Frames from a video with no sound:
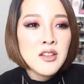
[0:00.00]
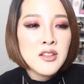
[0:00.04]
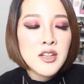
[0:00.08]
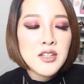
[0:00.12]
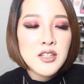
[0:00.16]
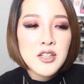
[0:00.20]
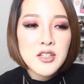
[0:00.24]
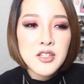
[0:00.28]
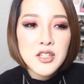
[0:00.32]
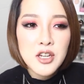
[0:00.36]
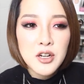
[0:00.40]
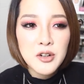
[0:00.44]

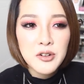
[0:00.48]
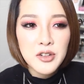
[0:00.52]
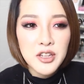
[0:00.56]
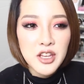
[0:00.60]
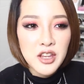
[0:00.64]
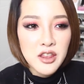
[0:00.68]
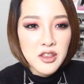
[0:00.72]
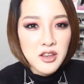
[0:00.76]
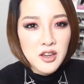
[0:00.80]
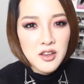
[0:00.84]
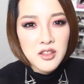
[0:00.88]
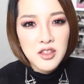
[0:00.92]

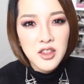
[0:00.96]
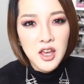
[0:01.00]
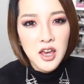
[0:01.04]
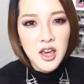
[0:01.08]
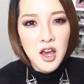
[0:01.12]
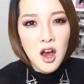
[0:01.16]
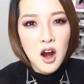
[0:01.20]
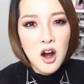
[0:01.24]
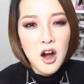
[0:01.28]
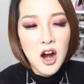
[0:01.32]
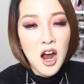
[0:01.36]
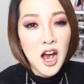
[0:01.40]
necessarily think
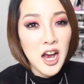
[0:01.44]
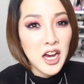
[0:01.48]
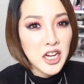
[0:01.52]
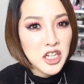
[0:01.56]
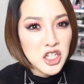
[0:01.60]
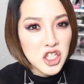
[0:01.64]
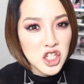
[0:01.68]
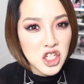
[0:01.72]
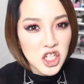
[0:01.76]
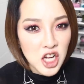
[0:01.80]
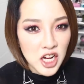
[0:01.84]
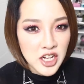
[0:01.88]
they are
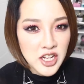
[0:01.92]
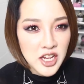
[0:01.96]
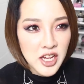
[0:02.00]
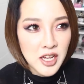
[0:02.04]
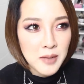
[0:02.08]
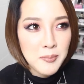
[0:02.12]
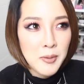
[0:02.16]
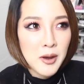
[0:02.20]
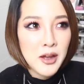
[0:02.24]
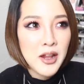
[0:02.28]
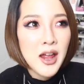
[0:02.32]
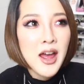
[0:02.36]

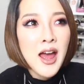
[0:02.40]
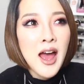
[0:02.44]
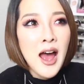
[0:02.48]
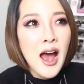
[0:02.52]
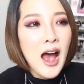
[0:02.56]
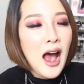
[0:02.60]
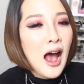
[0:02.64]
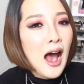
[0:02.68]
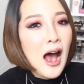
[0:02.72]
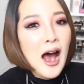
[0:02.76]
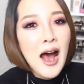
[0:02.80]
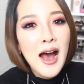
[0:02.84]
hygienic, but
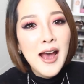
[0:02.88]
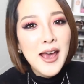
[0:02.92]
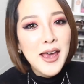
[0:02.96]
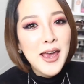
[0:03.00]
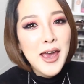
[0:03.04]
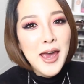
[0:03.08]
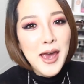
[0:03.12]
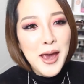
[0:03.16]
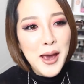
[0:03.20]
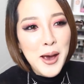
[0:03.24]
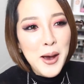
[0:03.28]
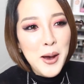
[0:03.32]
I
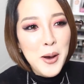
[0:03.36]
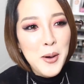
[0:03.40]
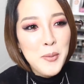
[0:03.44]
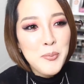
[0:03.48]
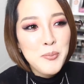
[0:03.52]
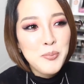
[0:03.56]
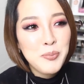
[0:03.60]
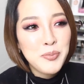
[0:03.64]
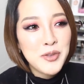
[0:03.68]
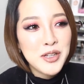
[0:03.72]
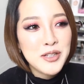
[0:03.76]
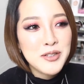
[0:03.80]

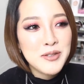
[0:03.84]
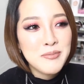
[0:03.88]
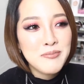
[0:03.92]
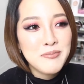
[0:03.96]
am